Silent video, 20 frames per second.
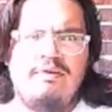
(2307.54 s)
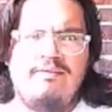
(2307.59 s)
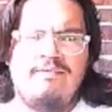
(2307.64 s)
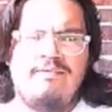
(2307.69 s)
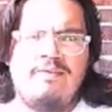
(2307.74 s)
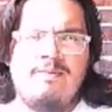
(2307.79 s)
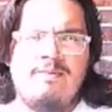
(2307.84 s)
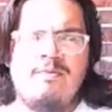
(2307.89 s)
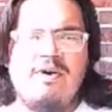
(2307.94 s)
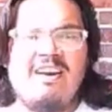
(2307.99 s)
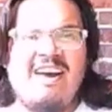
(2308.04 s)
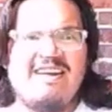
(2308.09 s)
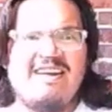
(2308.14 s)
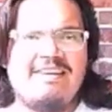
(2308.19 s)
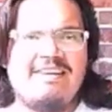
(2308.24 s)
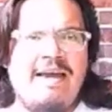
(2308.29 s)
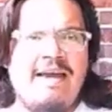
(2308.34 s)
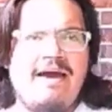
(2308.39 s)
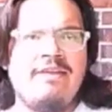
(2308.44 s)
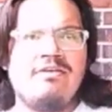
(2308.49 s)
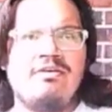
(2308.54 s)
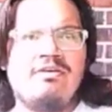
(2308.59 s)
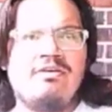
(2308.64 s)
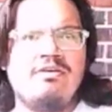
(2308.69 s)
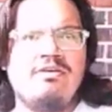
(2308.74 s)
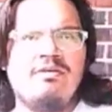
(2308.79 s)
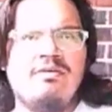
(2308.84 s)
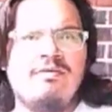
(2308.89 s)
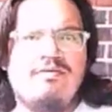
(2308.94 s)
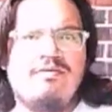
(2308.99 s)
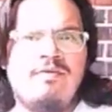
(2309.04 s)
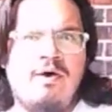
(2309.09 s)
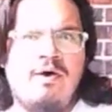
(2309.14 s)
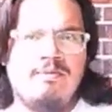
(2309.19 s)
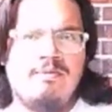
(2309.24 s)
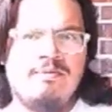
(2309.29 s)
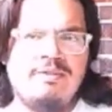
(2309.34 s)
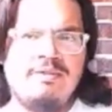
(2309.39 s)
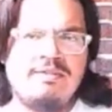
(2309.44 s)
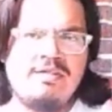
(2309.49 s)
from what I gathered
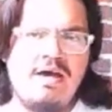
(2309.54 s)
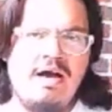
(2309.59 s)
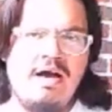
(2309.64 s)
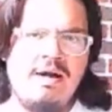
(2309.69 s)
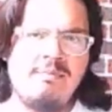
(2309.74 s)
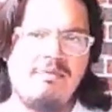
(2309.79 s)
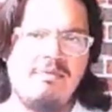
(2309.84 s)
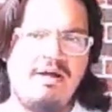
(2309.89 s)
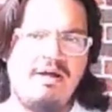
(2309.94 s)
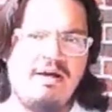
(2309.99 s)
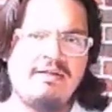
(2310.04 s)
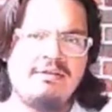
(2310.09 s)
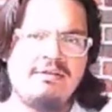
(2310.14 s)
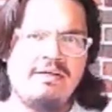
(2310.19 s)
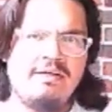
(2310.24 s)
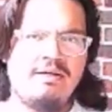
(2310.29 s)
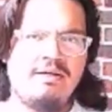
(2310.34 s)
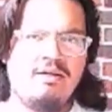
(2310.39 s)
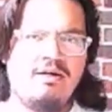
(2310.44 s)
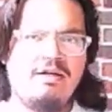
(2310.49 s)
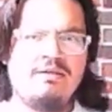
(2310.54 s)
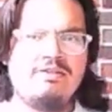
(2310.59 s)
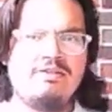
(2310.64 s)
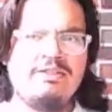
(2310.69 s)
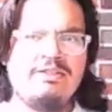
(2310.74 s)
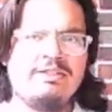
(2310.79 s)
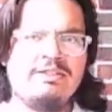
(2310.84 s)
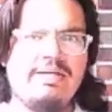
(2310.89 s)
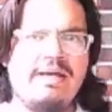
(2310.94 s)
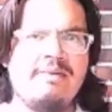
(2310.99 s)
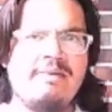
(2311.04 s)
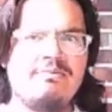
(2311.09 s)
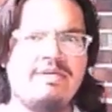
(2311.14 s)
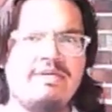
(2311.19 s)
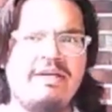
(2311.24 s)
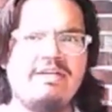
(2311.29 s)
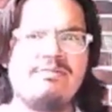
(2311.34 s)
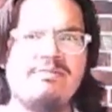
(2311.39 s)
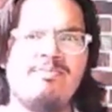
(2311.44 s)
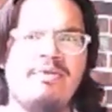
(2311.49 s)
from the timeline that a lot of these games
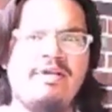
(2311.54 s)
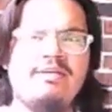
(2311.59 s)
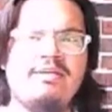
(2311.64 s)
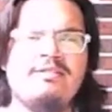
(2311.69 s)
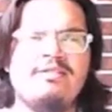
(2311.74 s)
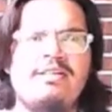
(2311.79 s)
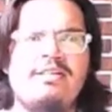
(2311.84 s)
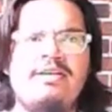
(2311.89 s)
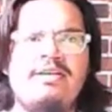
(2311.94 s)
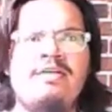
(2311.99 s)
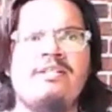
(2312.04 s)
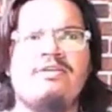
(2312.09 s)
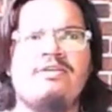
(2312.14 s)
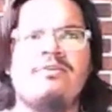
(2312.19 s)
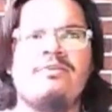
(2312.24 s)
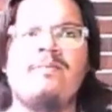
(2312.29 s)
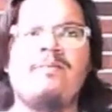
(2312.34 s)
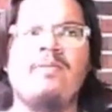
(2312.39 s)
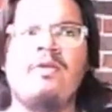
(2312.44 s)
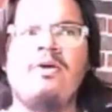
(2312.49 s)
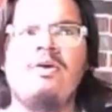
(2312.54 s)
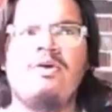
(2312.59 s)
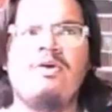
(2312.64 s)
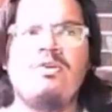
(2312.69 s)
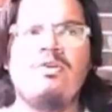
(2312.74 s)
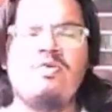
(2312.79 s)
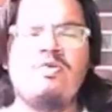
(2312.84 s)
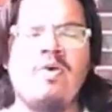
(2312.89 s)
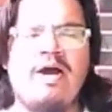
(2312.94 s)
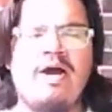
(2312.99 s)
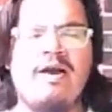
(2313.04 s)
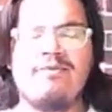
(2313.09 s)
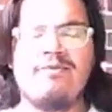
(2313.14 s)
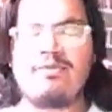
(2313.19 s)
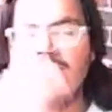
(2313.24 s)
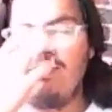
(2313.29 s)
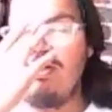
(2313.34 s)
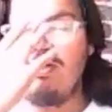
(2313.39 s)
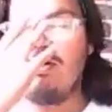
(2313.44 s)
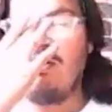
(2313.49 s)
takes place in, you have
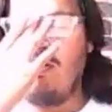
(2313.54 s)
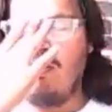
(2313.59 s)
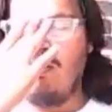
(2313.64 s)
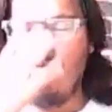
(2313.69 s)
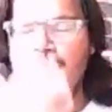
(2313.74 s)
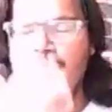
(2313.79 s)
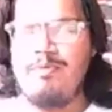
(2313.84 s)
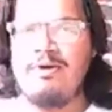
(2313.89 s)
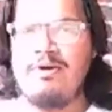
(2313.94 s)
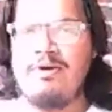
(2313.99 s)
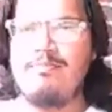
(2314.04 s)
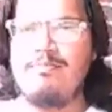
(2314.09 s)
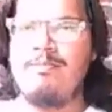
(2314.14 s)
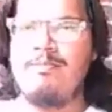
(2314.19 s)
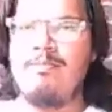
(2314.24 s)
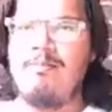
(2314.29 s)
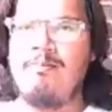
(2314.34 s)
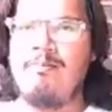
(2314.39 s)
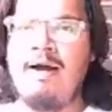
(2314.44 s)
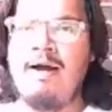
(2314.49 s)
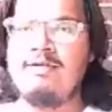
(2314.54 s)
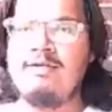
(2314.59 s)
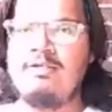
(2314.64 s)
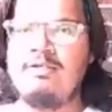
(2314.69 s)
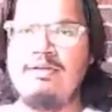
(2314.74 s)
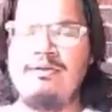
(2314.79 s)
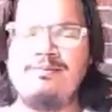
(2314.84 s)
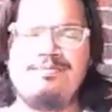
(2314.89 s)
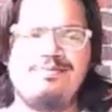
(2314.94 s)
to be open-minded.